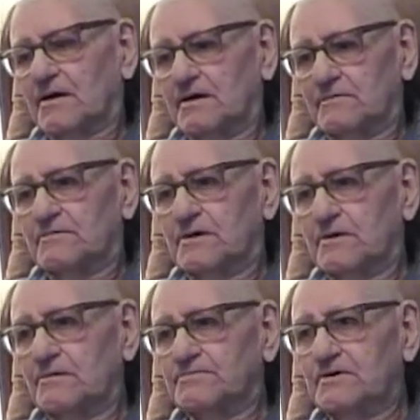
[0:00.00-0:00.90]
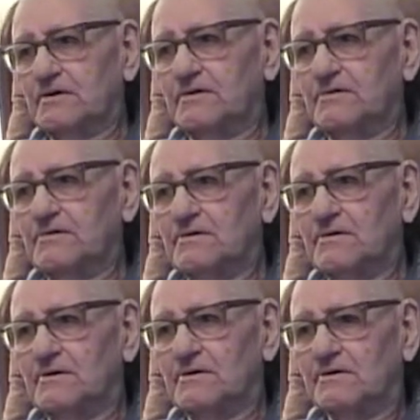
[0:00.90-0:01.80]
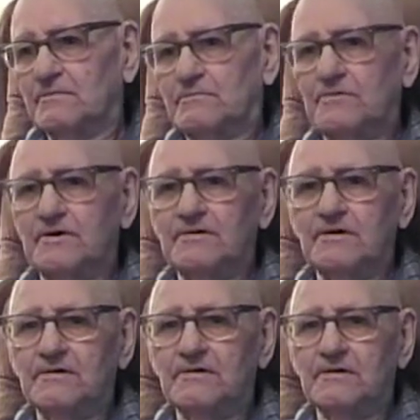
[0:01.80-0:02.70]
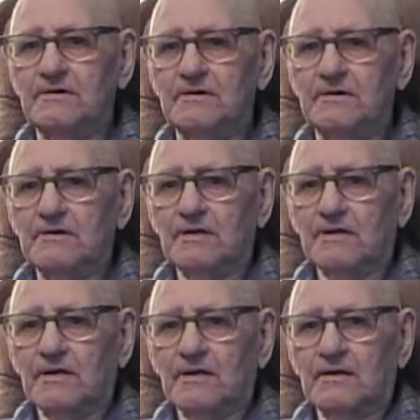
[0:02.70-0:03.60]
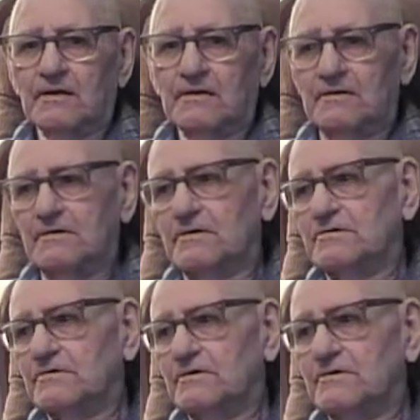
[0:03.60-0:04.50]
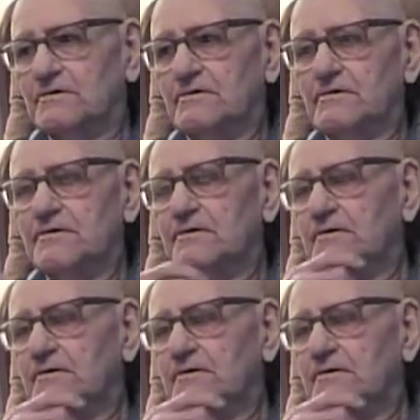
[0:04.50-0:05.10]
it was a help to us. Me and another sergeant.